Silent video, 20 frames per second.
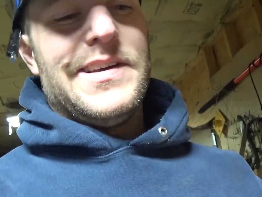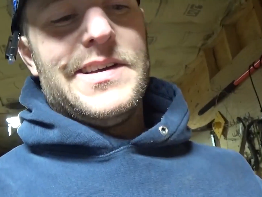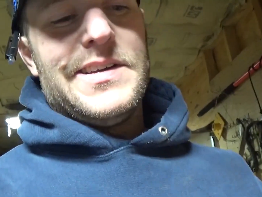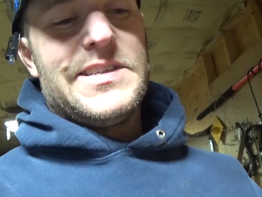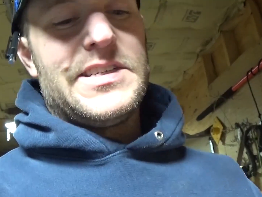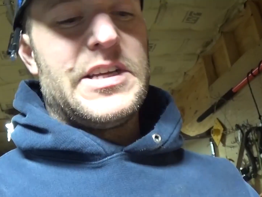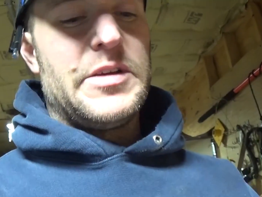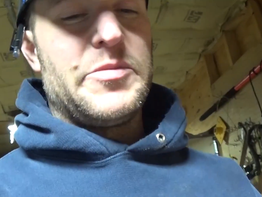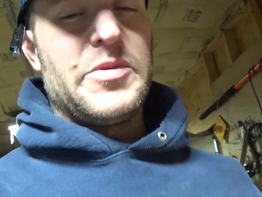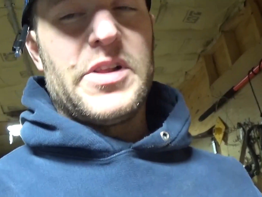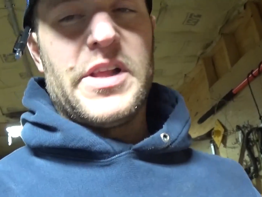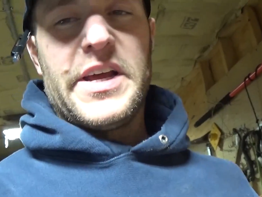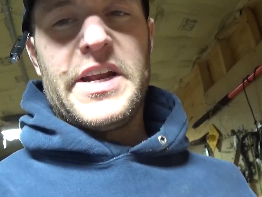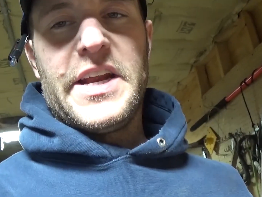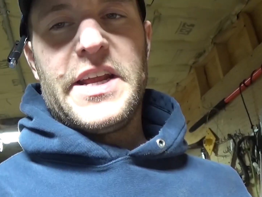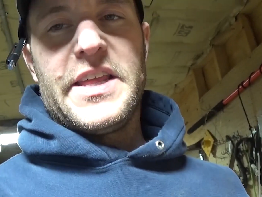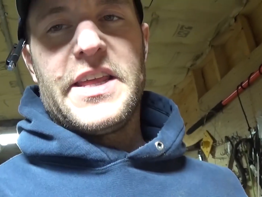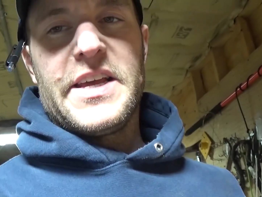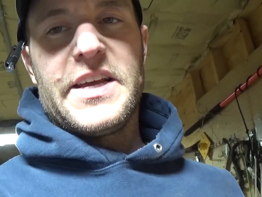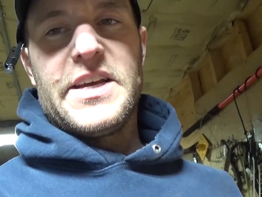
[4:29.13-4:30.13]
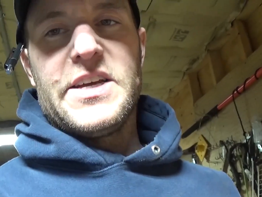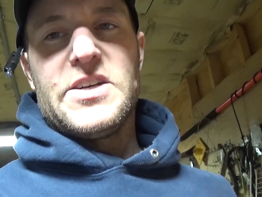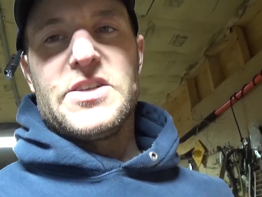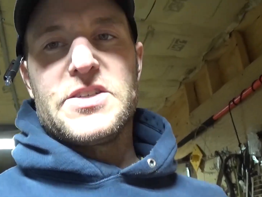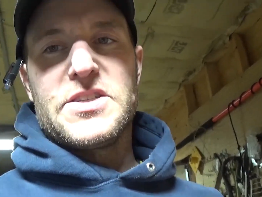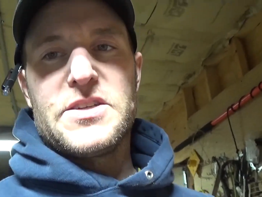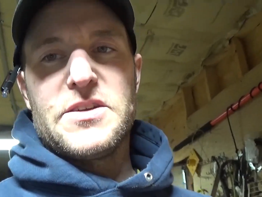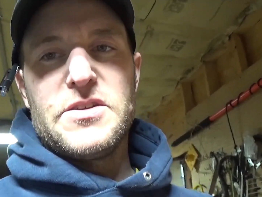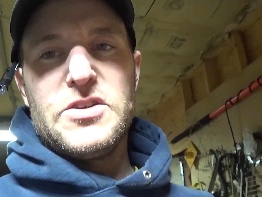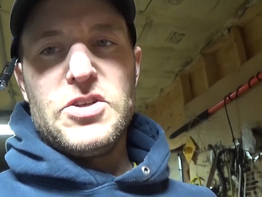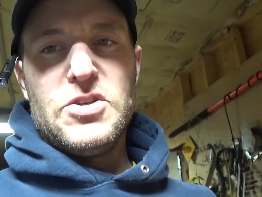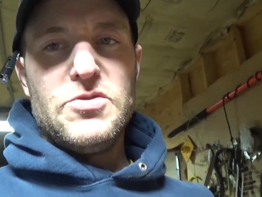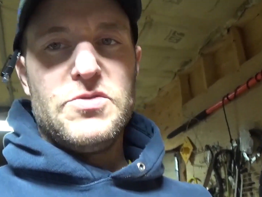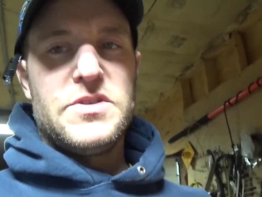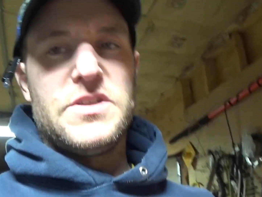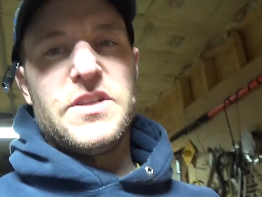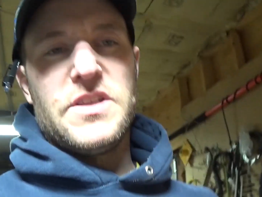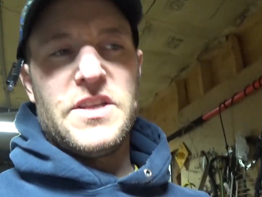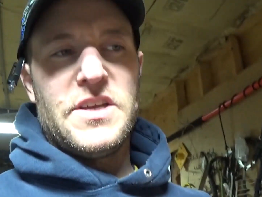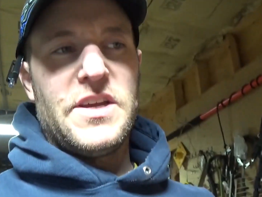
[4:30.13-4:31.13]
simulate anything else.
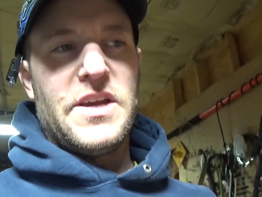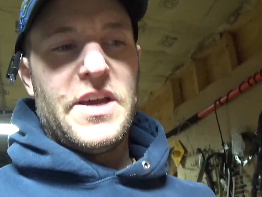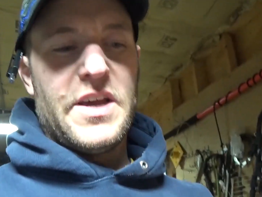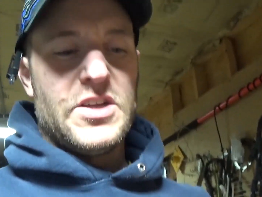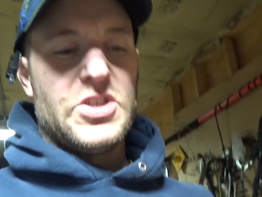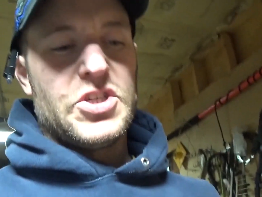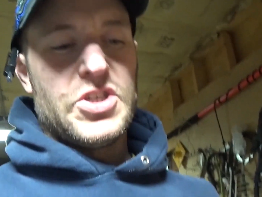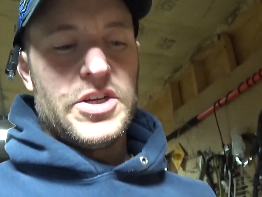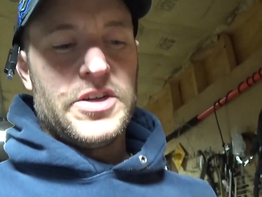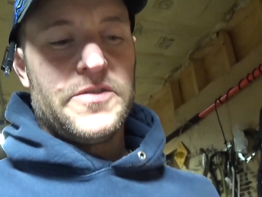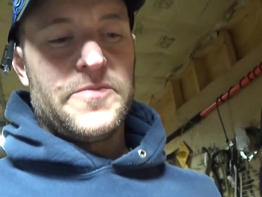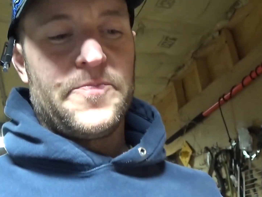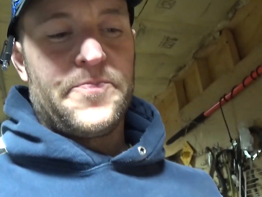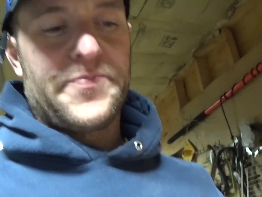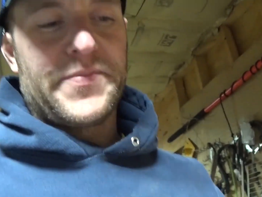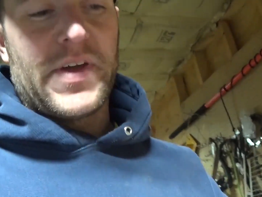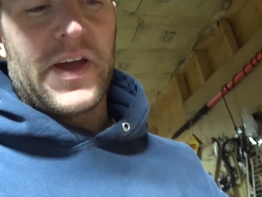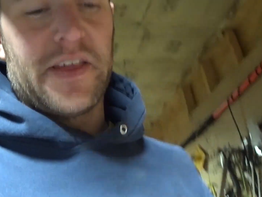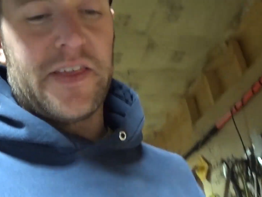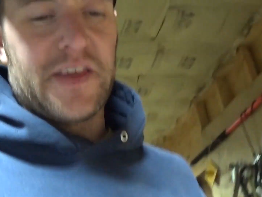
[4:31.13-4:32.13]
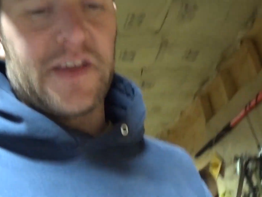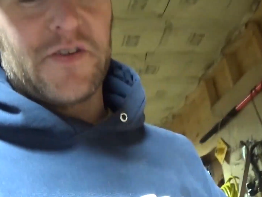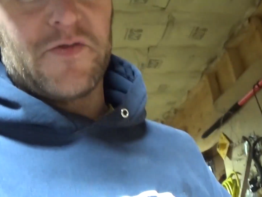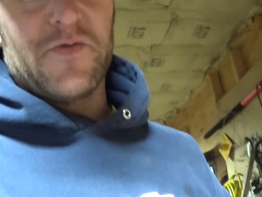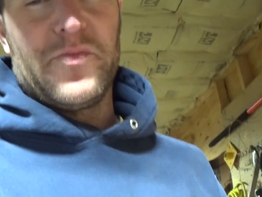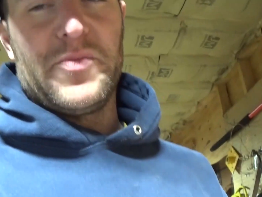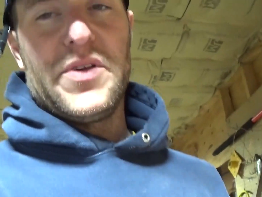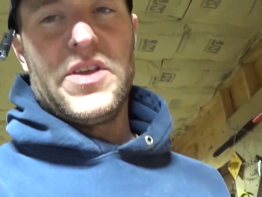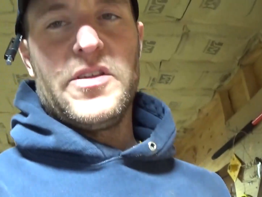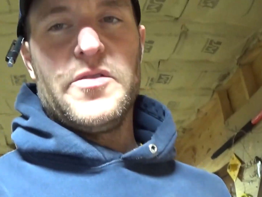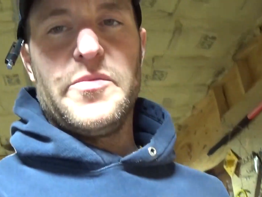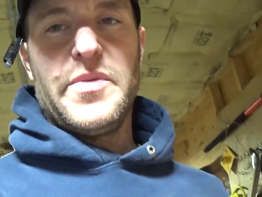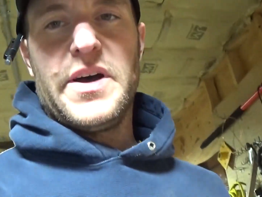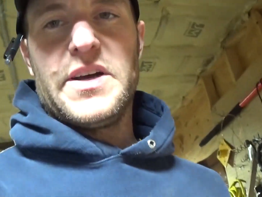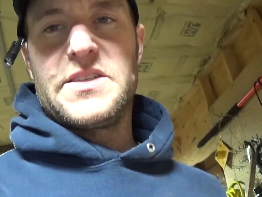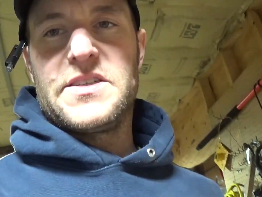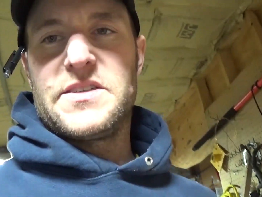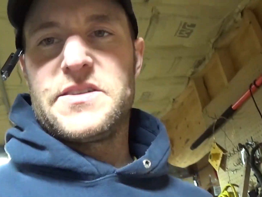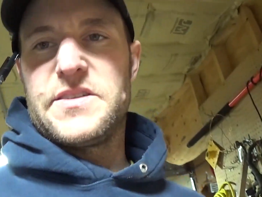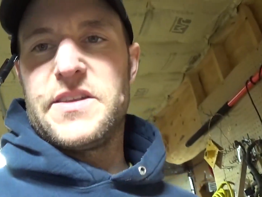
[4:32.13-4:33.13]
Using the engine, I think, will be the
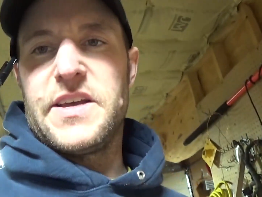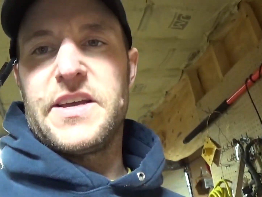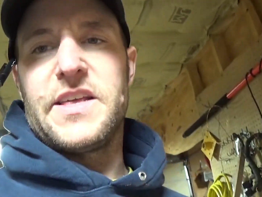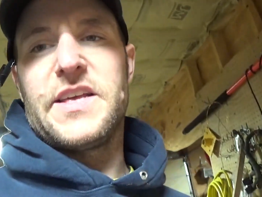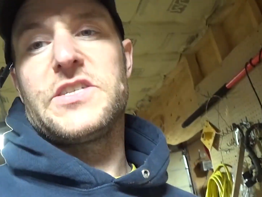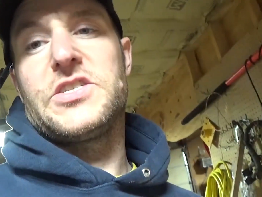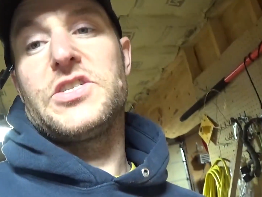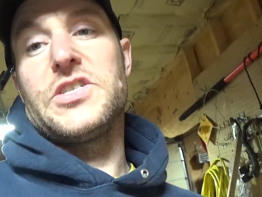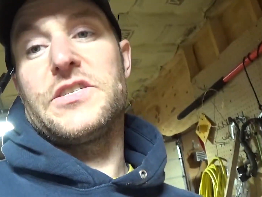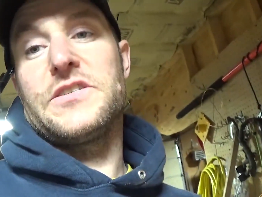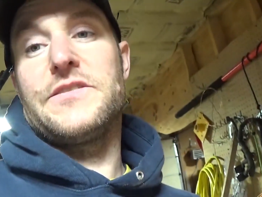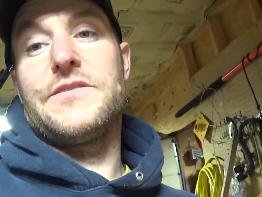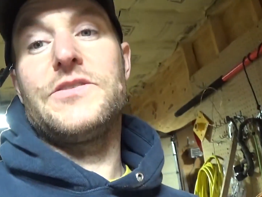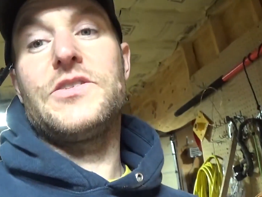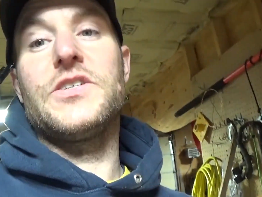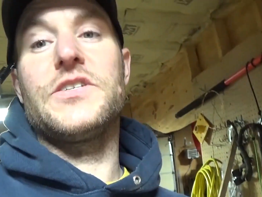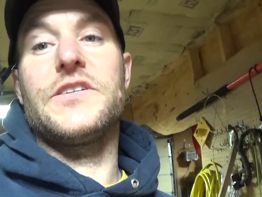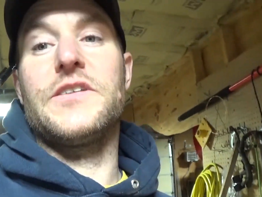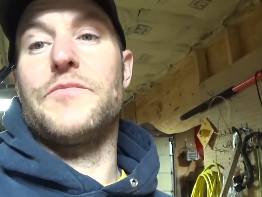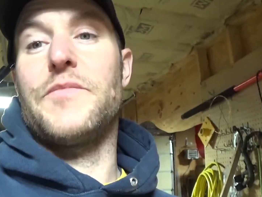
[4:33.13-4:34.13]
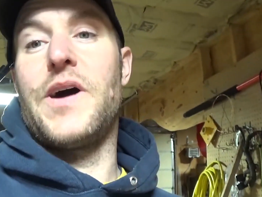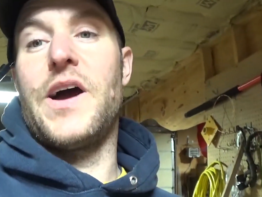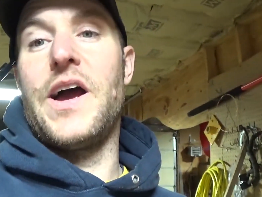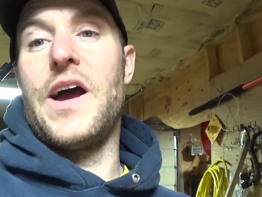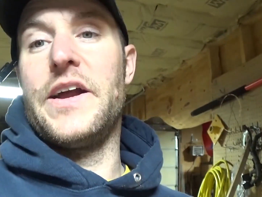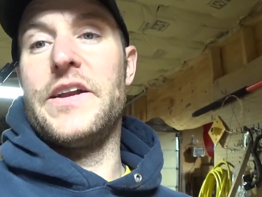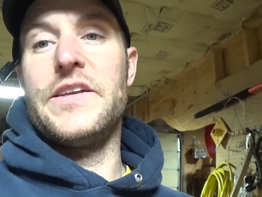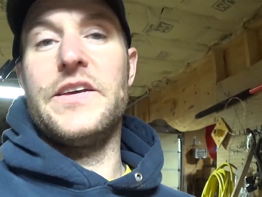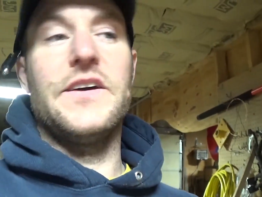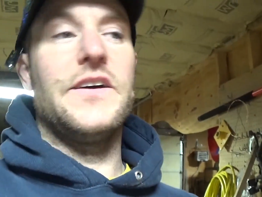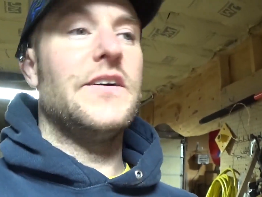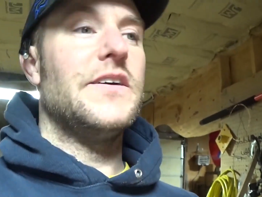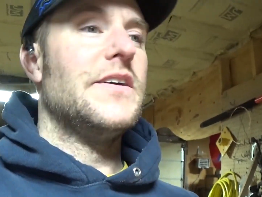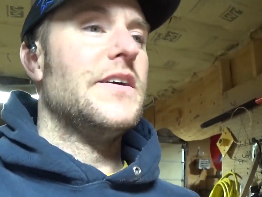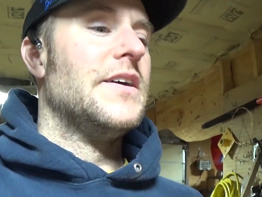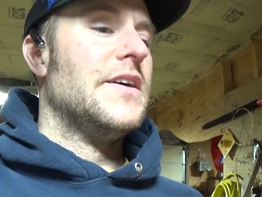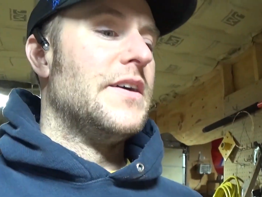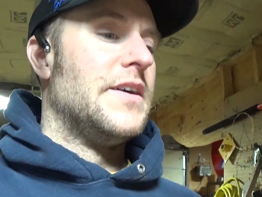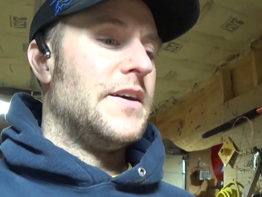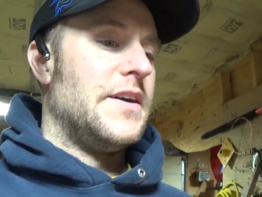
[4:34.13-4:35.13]
best thing. That's just in my idea.
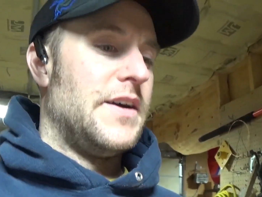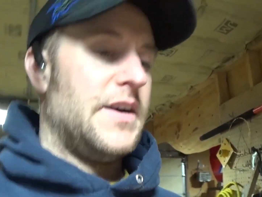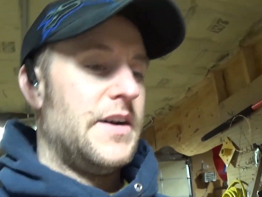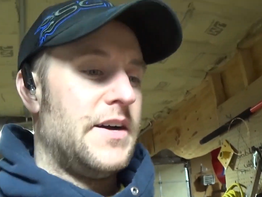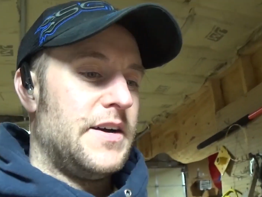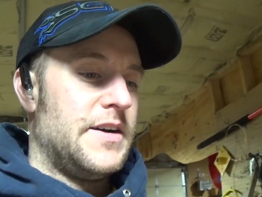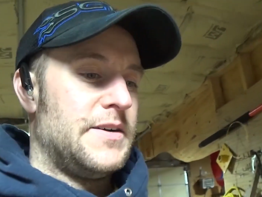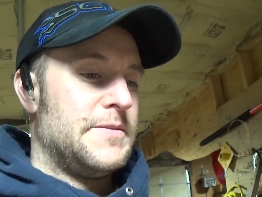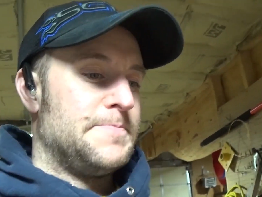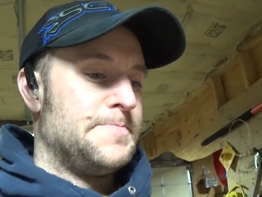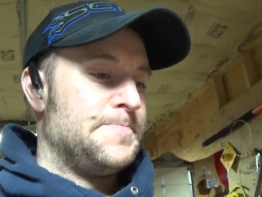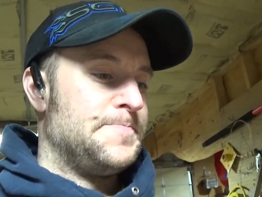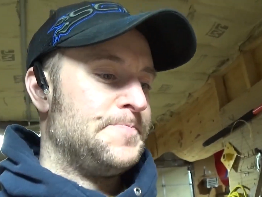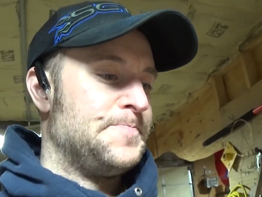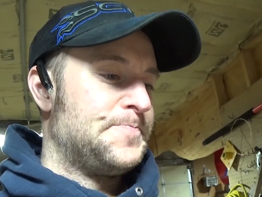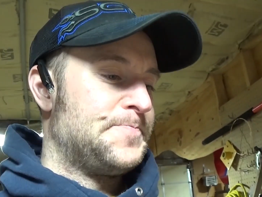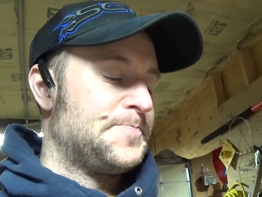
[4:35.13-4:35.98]
Trying